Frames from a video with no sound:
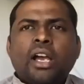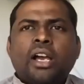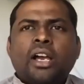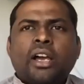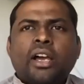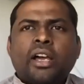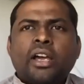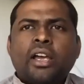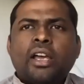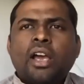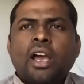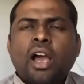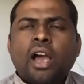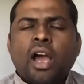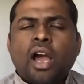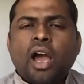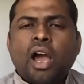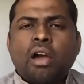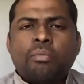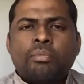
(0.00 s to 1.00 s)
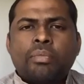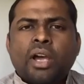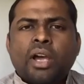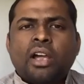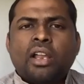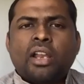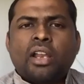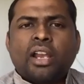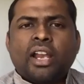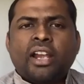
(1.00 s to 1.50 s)
uh,
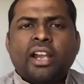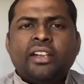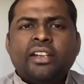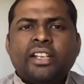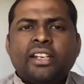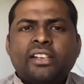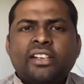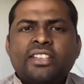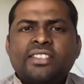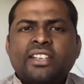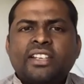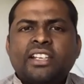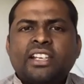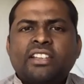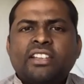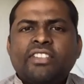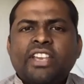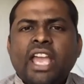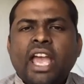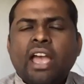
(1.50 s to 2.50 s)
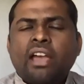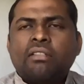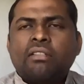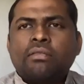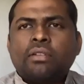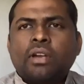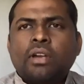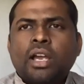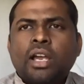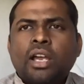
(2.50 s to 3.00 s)
uh, until recently, we
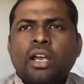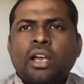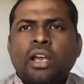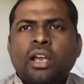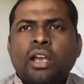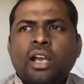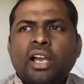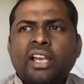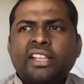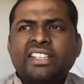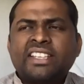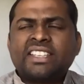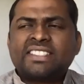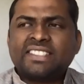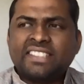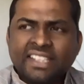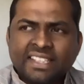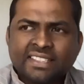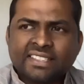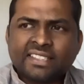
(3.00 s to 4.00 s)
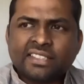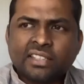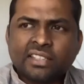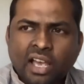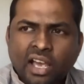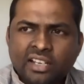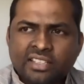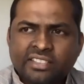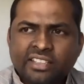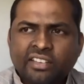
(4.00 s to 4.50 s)
have, uh, I think, six
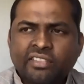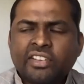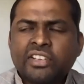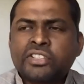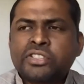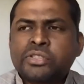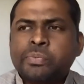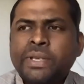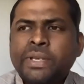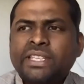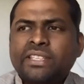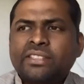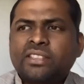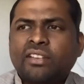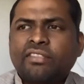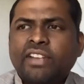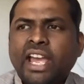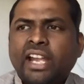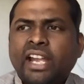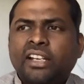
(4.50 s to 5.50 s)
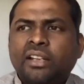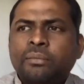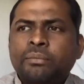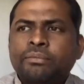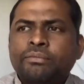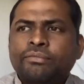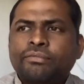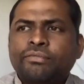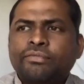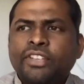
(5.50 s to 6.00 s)
or seven species of
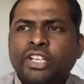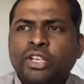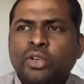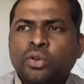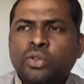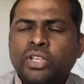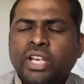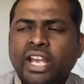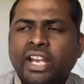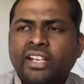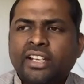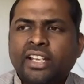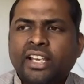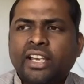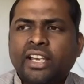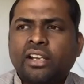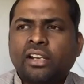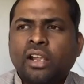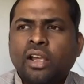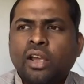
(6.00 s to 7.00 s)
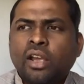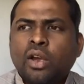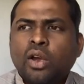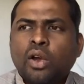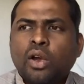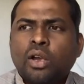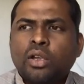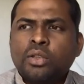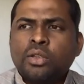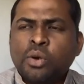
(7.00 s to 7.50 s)
diatom. We know the entire,
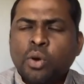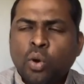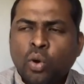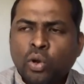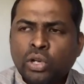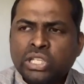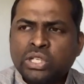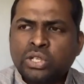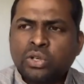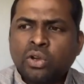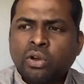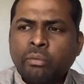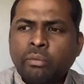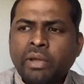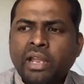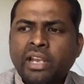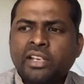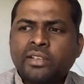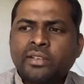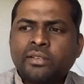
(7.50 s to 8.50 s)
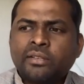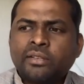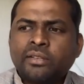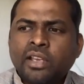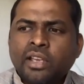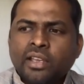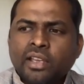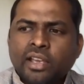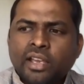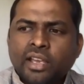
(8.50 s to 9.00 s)
uh, the whole genome, and
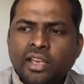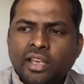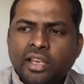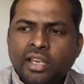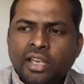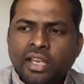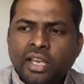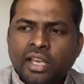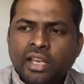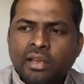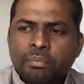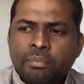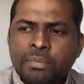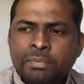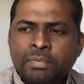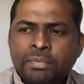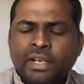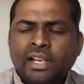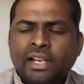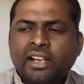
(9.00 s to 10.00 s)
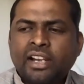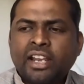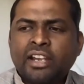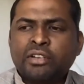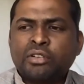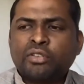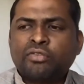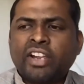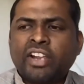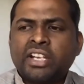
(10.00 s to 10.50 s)
uh, people are
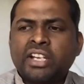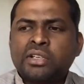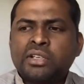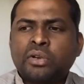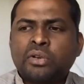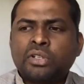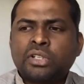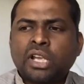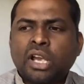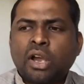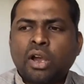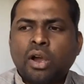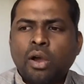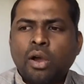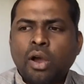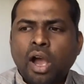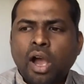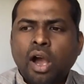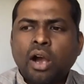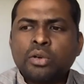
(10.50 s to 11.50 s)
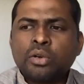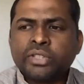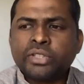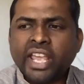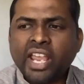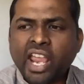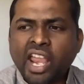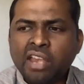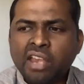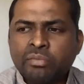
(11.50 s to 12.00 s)
trying to find out how
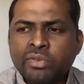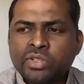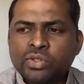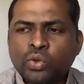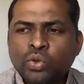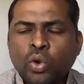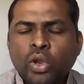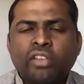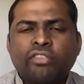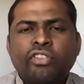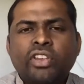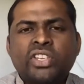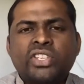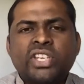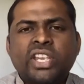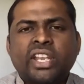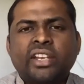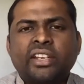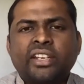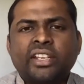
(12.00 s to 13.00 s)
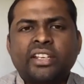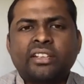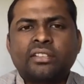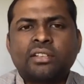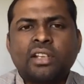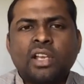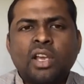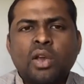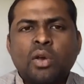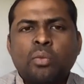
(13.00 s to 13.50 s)
they can be so efficient
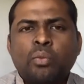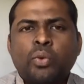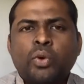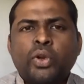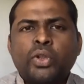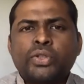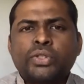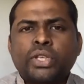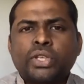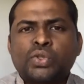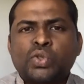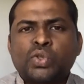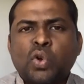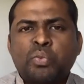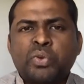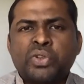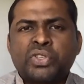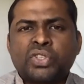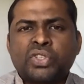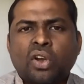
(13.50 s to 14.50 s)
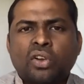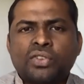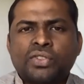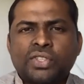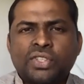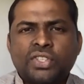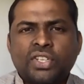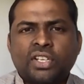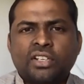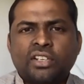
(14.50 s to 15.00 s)
in producing so much
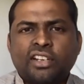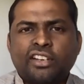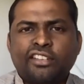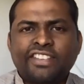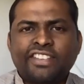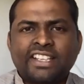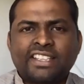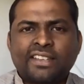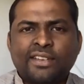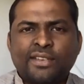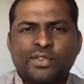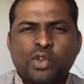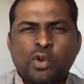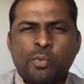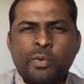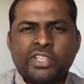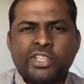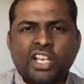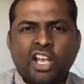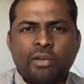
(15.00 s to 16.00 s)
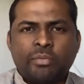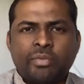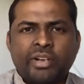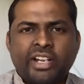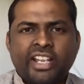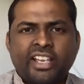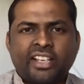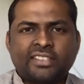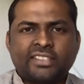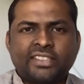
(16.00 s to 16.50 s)
oxygen and fixing so much carbon
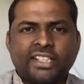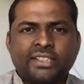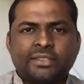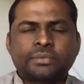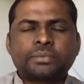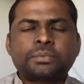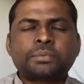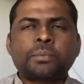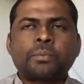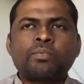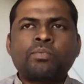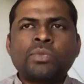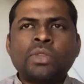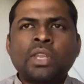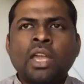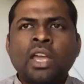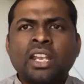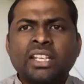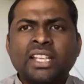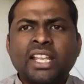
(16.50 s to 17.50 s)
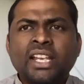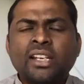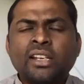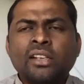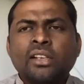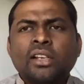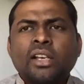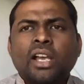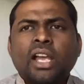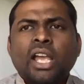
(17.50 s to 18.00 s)
dioxide. And then
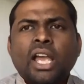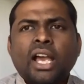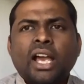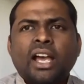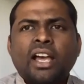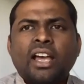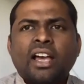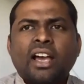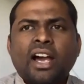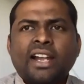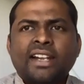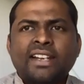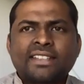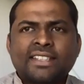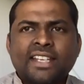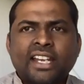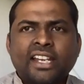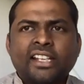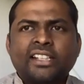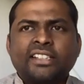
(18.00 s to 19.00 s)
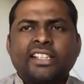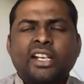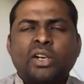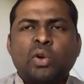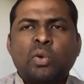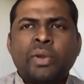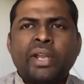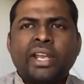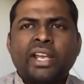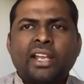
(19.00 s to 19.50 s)
uh, understanding their
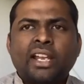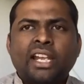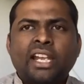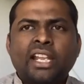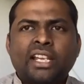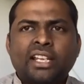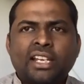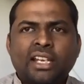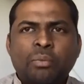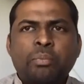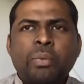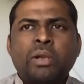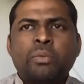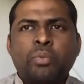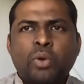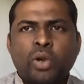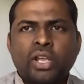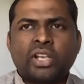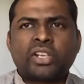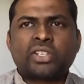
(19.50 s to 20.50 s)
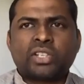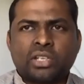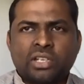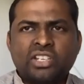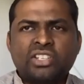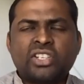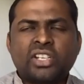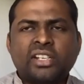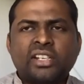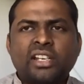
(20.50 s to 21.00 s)
lipid production
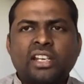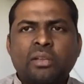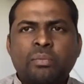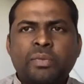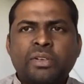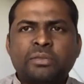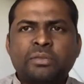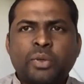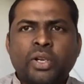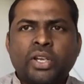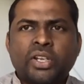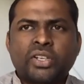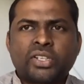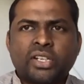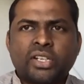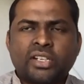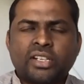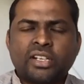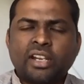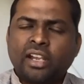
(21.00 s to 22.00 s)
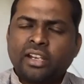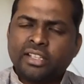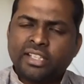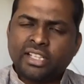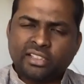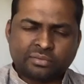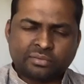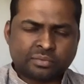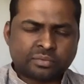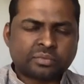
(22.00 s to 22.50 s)
in general, lipid production, and
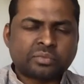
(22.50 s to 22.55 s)
then